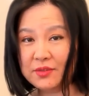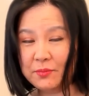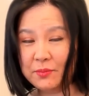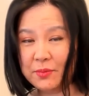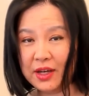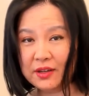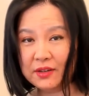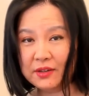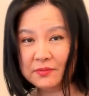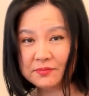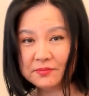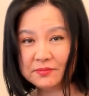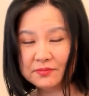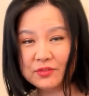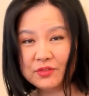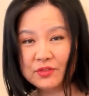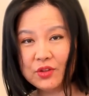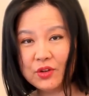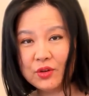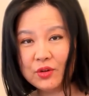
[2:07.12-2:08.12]
B.
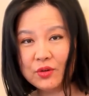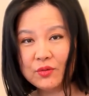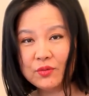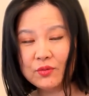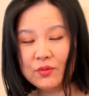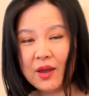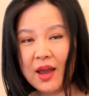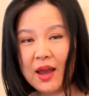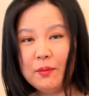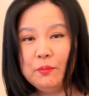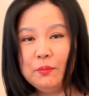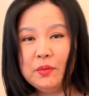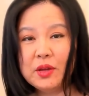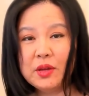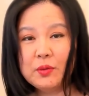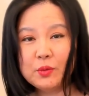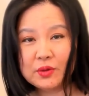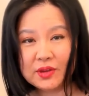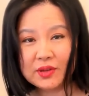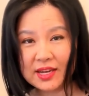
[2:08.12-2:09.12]
2. B
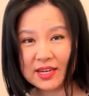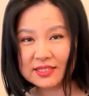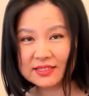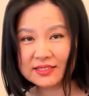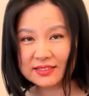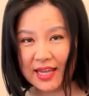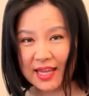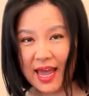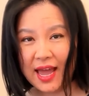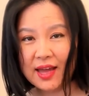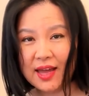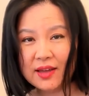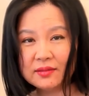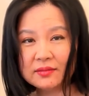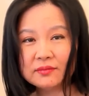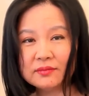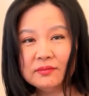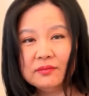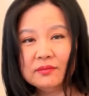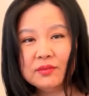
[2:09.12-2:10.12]
predicts A.
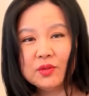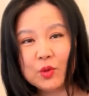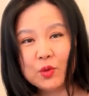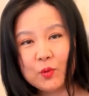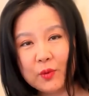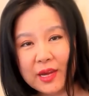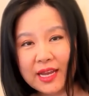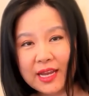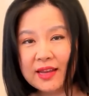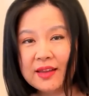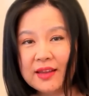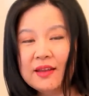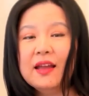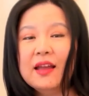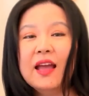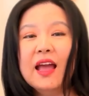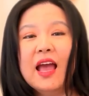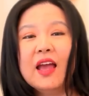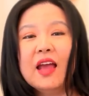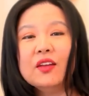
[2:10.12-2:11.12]
3.
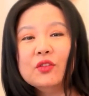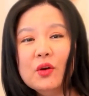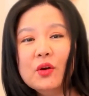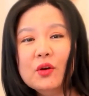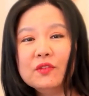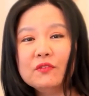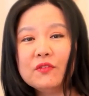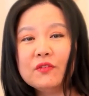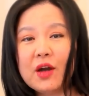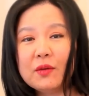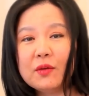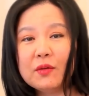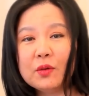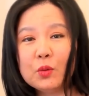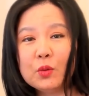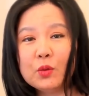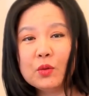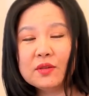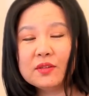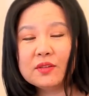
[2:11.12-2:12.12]
A third
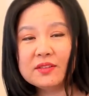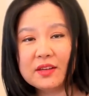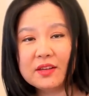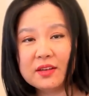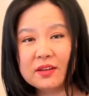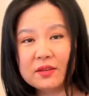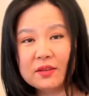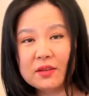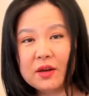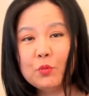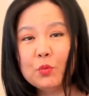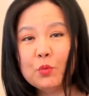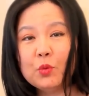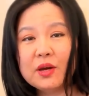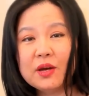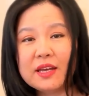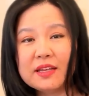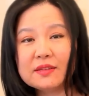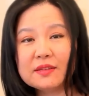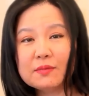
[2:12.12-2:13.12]
variable C
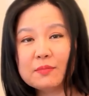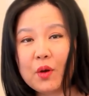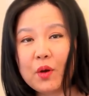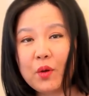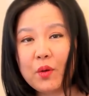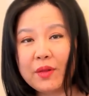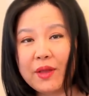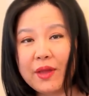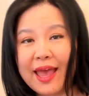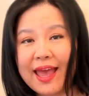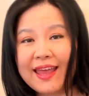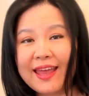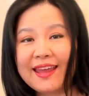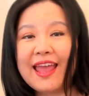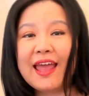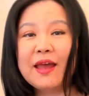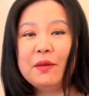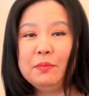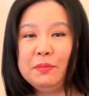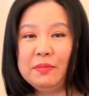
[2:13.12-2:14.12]
predicts both A
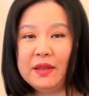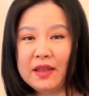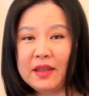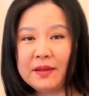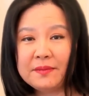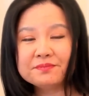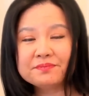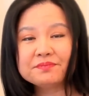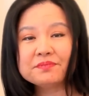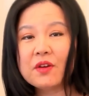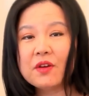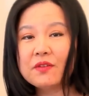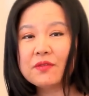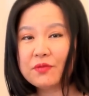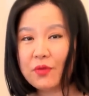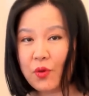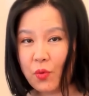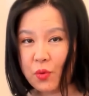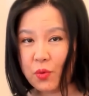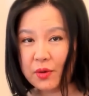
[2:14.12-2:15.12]
and B.
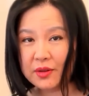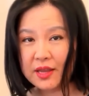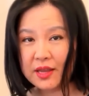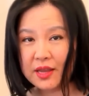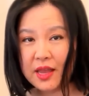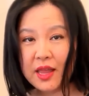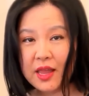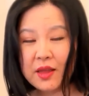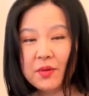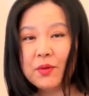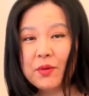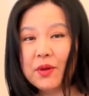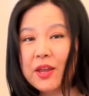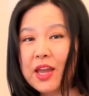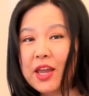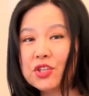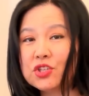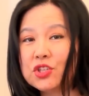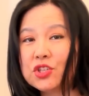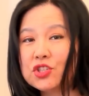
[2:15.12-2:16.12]
4. The
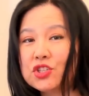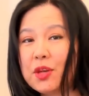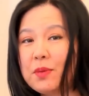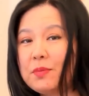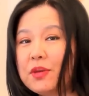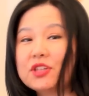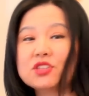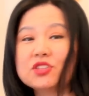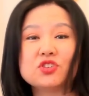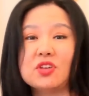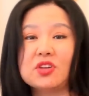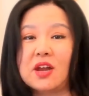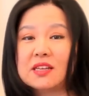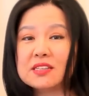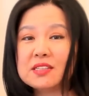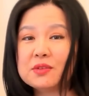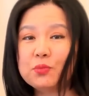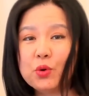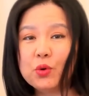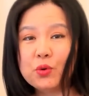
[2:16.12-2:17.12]
relationship is
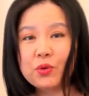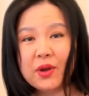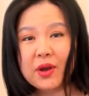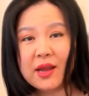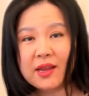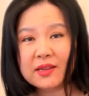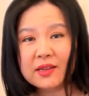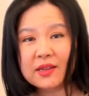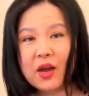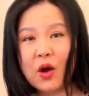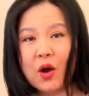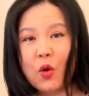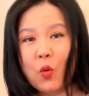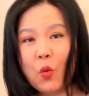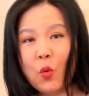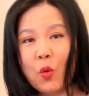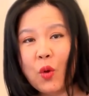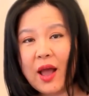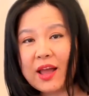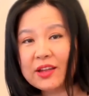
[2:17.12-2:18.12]
just spurious
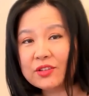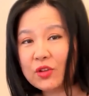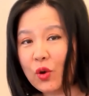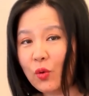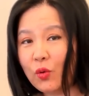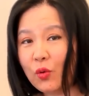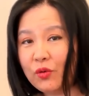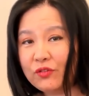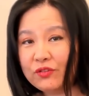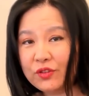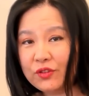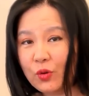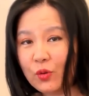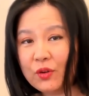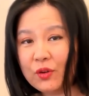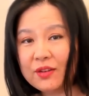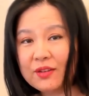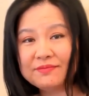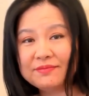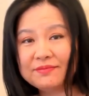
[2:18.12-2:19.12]
or a total
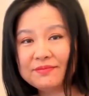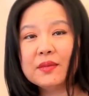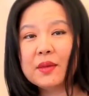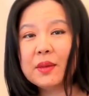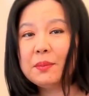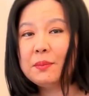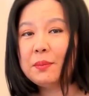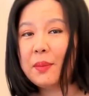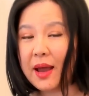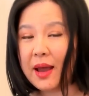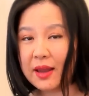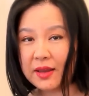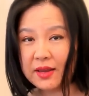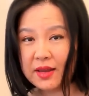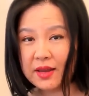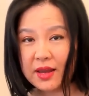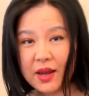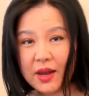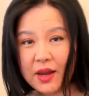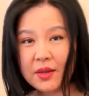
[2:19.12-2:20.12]
fluke. But
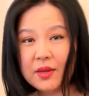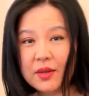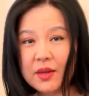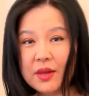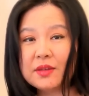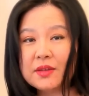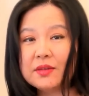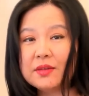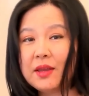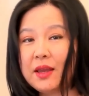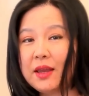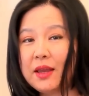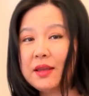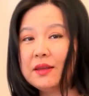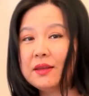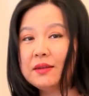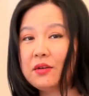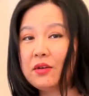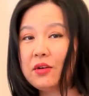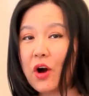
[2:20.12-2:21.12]
here is the
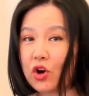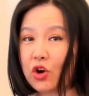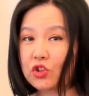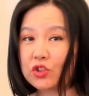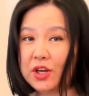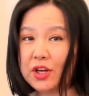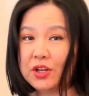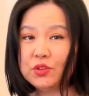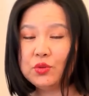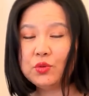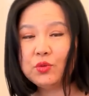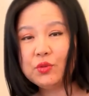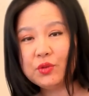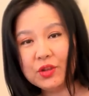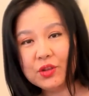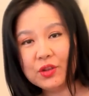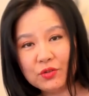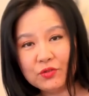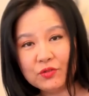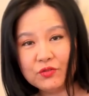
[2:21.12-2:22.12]
hidden logic you
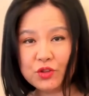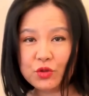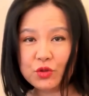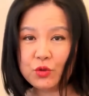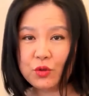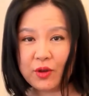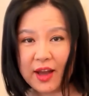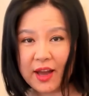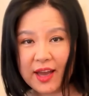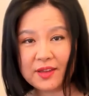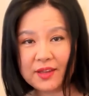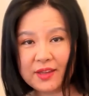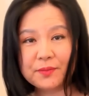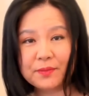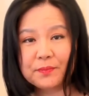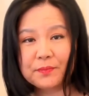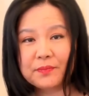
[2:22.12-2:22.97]
need to visualize.